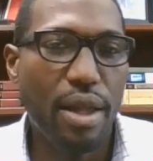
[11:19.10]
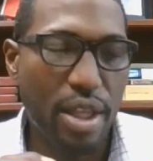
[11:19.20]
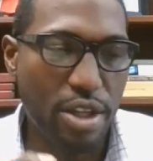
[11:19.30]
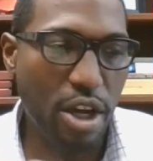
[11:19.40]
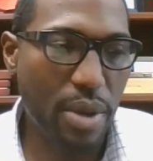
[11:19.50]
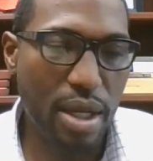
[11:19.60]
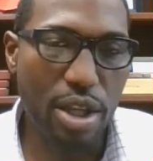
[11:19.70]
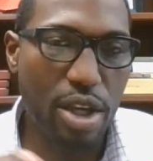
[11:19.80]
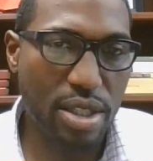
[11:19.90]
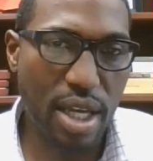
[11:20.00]

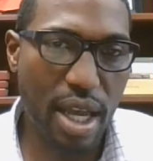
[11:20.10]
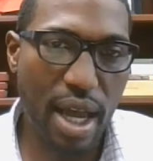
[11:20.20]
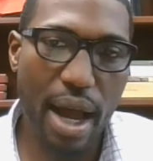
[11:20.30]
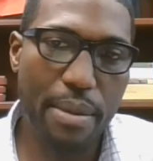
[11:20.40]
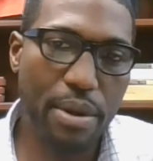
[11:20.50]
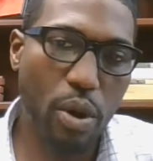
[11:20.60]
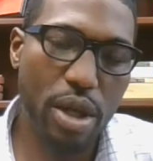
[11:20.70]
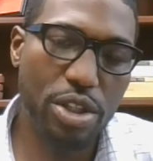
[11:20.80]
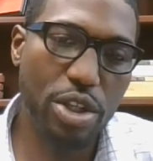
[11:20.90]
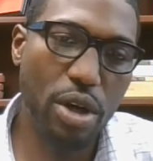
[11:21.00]
atonement, you can say, I'm
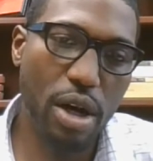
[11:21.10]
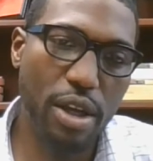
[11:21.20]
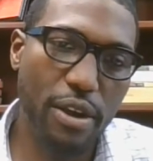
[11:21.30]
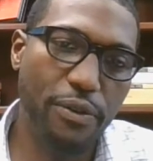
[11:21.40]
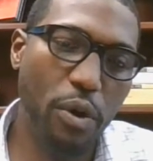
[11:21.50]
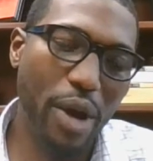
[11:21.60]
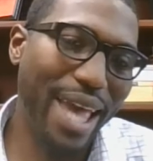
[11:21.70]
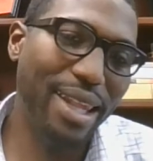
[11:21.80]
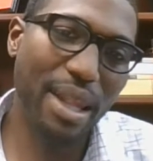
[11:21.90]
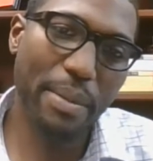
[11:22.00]
going to argue for
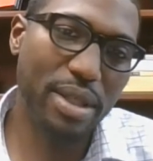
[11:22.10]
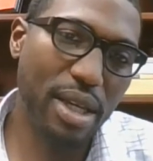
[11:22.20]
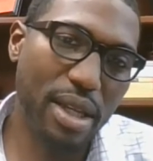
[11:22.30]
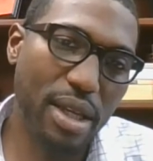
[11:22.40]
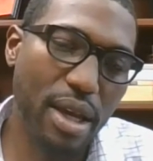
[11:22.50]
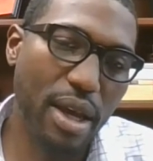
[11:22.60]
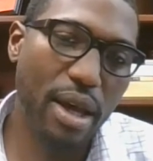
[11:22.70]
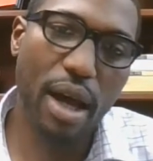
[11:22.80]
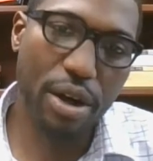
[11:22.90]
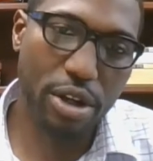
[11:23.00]
a limited
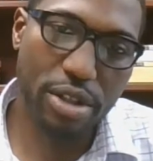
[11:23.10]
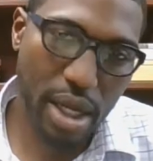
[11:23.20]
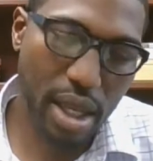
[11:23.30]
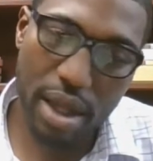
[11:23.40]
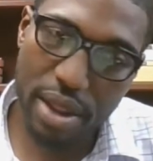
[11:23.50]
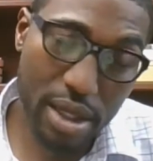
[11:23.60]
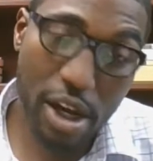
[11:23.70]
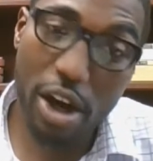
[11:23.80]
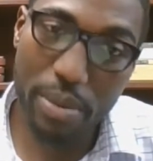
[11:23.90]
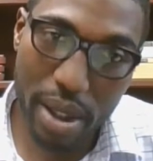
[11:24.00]
understanding of the
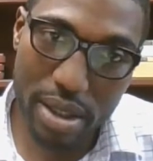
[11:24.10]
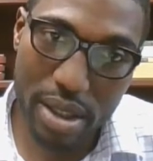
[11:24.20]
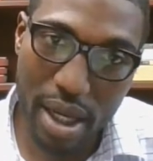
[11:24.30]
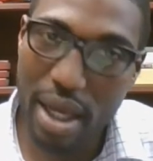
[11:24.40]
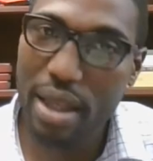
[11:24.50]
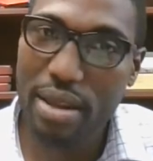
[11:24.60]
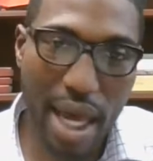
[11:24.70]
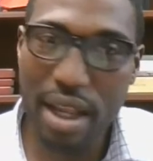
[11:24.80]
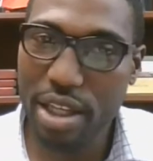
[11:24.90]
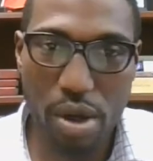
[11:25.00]
atonement.
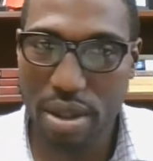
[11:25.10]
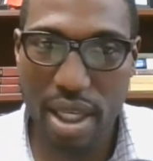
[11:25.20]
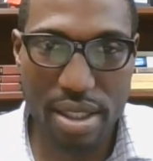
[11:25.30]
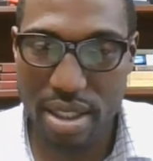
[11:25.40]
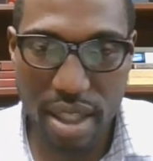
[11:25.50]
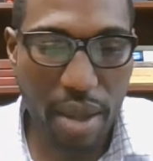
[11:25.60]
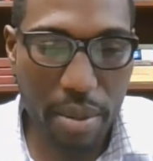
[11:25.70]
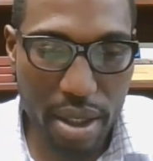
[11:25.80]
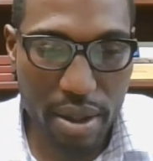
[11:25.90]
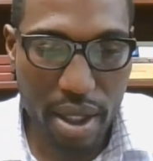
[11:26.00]
That is your thesis
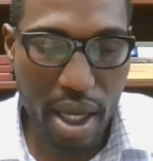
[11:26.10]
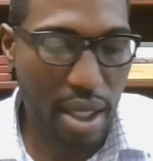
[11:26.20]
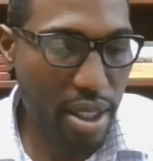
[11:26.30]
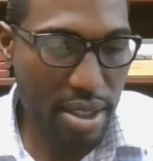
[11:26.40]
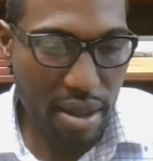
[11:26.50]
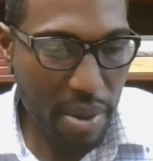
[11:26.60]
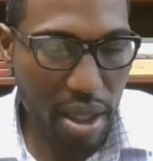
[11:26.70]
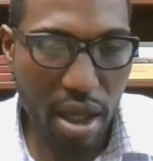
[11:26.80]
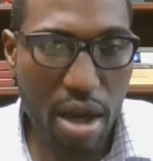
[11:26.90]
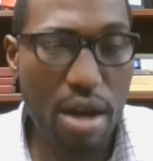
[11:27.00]
statement. It doesn't have to
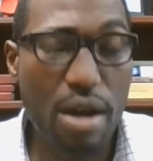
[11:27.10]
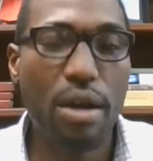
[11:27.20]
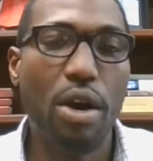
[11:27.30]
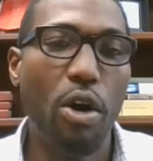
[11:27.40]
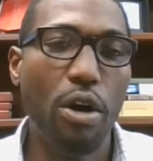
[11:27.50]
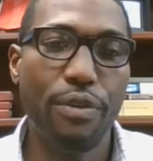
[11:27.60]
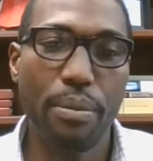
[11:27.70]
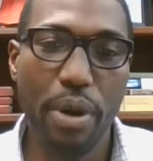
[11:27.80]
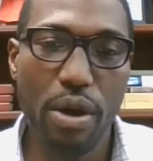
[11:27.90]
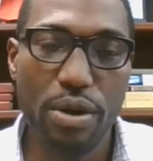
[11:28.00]
be long or
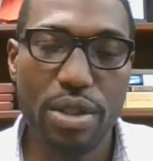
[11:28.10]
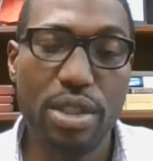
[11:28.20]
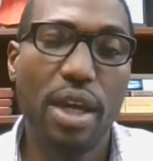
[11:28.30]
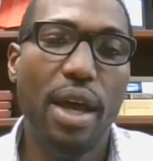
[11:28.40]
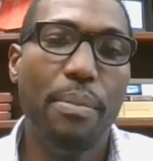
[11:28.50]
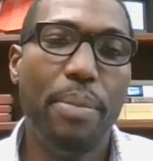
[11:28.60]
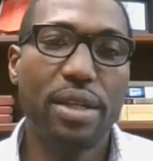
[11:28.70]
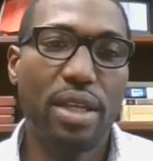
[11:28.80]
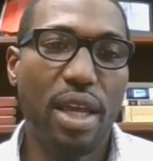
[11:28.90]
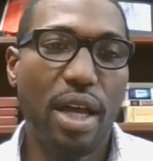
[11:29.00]
verbose,
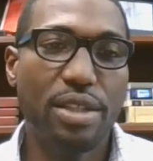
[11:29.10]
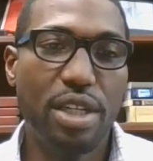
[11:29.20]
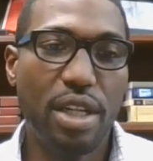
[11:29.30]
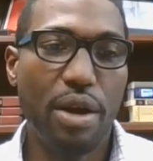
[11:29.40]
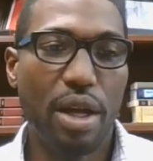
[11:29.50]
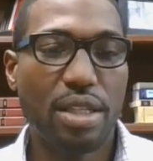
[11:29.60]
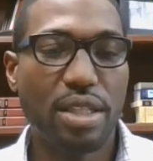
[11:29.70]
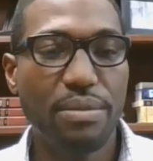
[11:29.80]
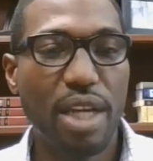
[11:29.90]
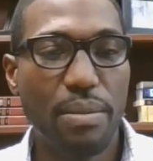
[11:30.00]
basically a generic
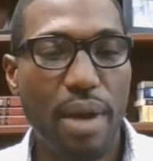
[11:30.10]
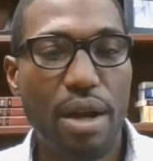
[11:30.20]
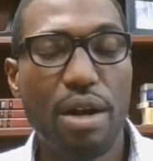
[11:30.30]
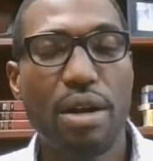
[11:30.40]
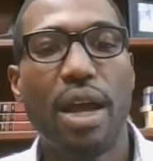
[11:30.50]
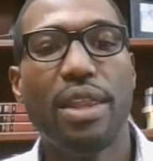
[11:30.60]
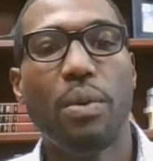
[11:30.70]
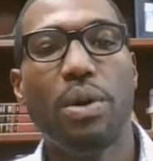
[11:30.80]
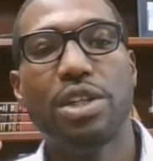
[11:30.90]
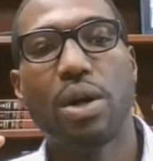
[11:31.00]
subject matter, and
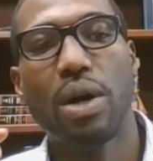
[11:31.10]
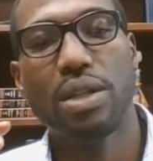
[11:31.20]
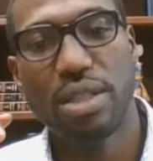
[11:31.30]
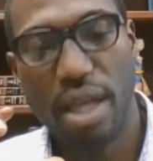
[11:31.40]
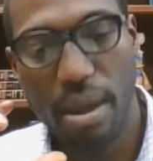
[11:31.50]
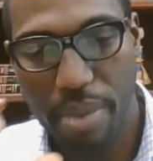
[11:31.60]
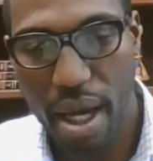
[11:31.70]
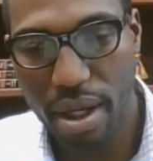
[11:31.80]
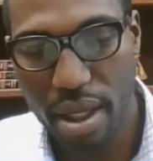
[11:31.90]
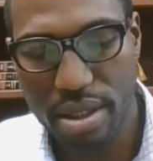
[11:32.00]
then what you're going to say
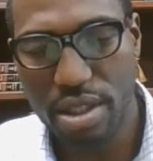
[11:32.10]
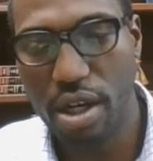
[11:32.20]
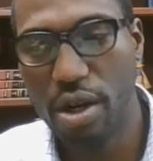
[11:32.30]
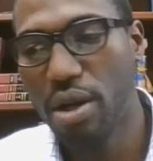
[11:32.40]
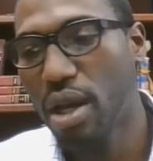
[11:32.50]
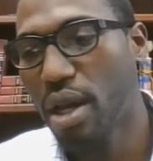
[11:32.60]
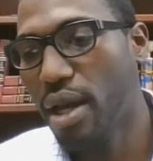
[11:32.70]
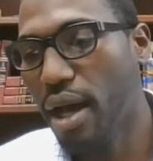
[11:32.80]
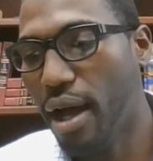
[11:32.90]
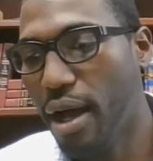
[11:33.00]
about it. So
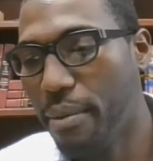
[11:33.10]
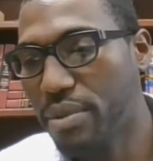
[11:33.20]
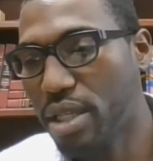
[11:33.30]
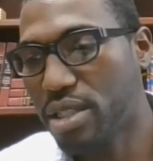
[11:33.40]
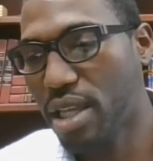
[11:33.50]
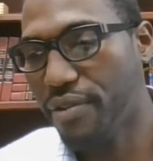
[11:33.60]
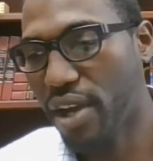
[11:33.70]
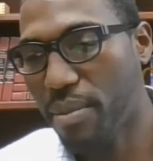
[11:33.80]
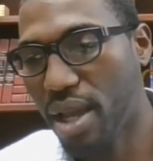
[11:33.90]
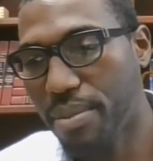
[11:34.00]
let's see if
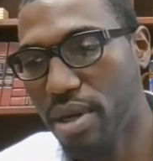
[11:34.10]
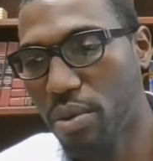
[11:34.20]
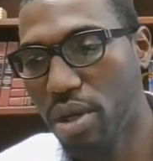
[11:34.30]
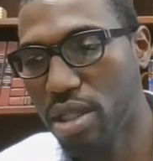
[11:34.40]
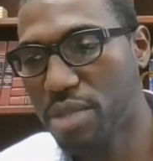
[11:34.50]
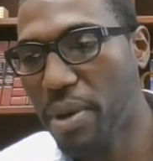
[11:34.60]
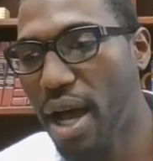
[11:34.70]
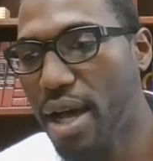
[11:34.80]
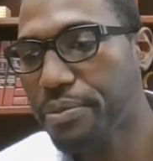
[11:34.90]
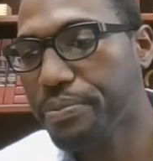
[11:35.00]
I can make up another one on the
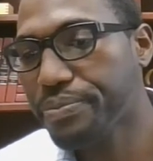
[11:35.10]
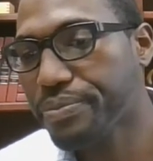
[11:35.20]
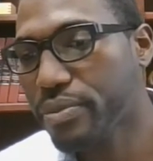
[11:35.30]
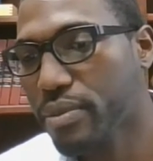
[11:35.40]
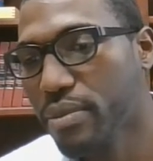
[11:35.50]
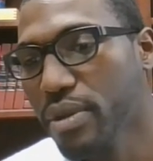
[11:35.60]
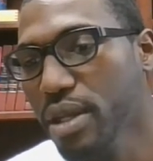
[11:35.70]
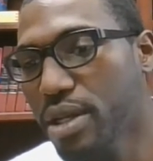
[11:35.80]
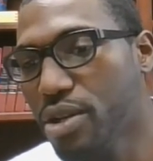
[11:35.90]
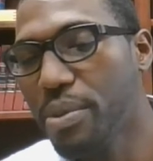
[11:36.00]
spot.
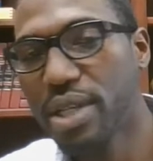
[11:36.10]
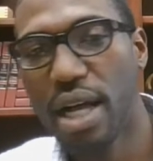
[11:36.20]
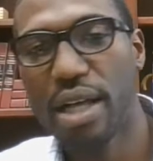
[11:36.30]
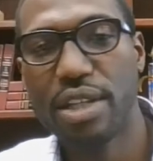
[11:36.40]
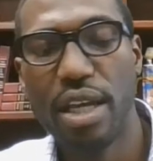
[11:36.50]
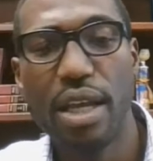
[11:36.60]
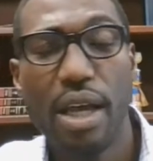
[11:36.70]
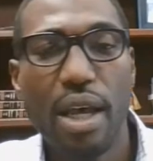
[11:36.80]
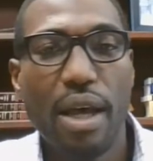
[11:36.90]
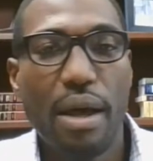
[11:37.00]
Pneumatology,
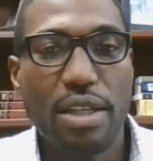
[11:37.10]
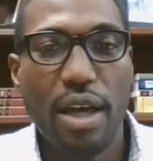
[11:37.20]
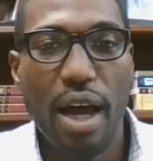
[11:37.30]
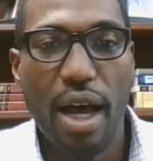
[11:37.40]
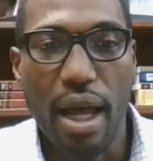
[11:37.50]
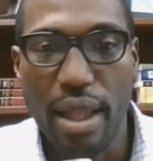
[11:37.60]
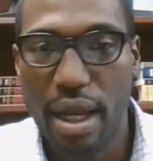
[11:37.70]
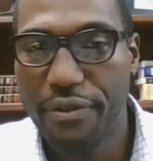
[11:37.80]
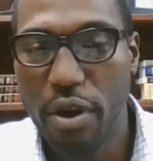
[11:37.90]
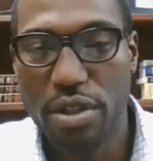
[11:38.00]
a
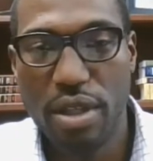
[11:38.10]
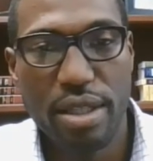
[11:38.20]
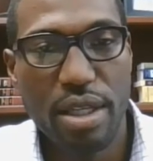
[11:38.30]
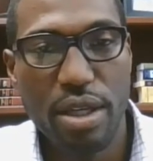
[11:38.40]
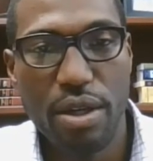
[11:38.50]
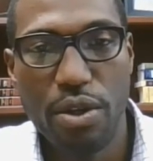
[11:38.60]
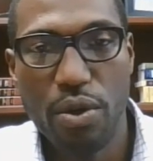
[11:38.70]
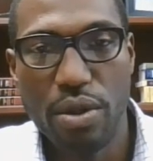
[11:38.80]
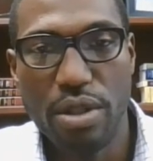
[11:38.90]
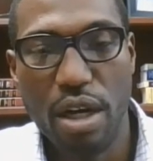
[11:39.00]
lot of folks like
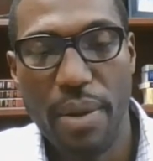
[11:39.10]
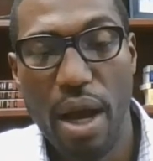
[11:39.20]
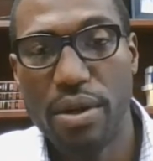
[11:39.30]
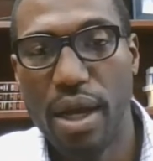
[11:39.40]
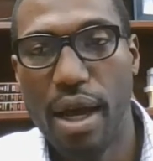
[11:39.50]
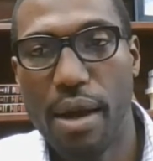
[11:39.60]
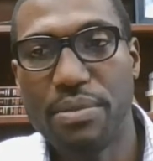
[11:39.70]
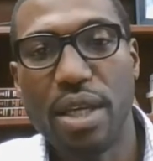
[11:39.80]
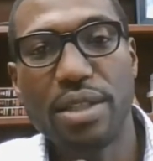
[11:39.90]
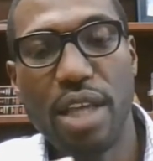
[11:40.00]
to talk about
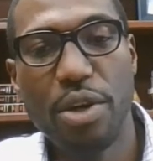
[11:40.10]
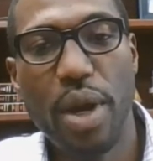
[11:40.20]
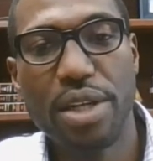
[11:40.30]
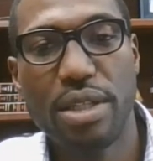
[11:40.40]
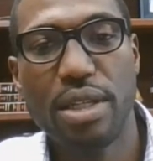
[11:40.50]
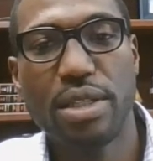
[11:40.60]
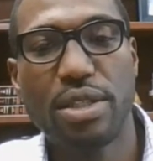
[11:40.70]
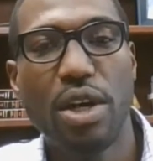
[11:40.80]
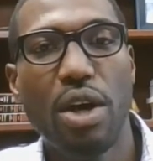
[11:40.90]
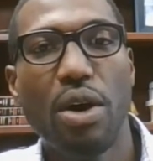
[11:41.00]

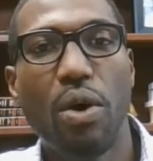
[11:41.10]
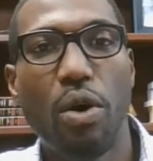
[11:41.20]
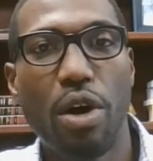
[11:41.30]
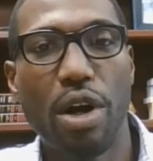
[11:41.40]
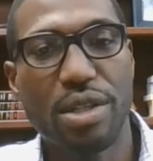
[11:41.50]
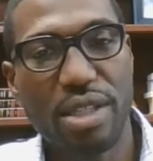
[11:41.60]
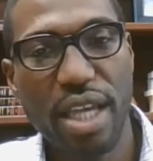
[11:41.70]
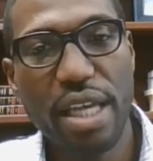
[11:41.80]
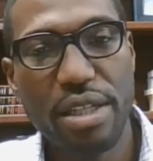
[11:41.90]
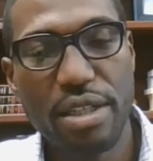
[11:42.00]
continuationist or
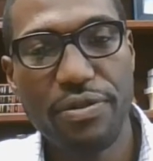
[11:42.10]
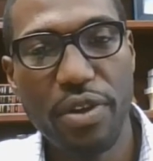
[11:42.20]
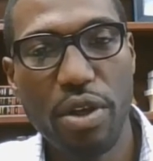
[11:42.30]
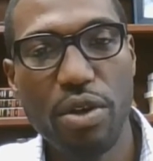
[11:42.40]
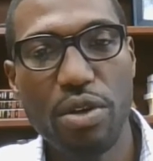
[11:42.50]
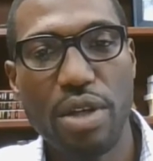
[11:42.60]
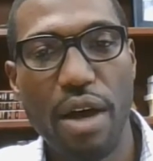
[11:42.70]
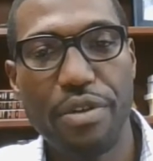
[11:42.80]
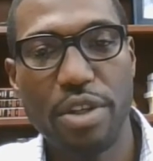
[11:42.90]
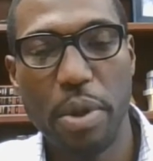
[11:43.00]
cessationist views
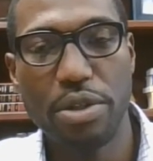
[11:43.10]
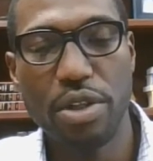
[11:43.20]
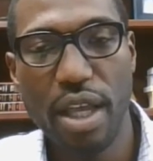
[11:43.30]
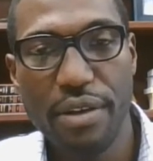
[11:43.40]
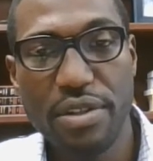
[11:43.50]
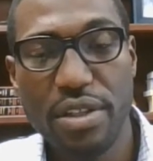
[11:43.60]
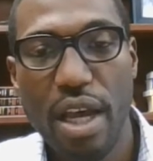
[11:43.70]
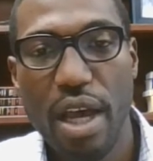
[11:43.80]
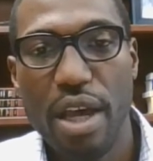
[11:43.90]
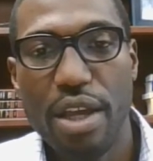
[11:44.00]
of the spiritual gifts.
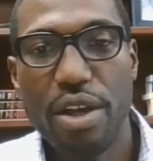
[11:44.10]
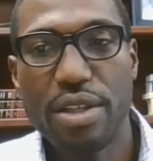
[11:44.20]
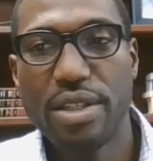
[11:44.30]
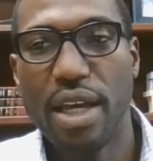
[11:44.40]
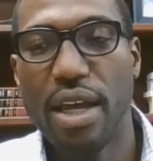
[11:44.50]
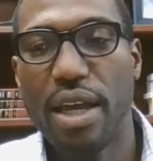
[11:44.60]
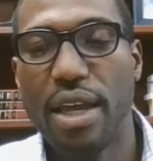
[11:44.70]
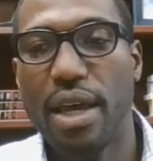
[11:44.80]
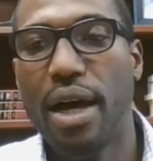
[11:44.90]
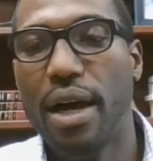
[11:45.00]
You can say,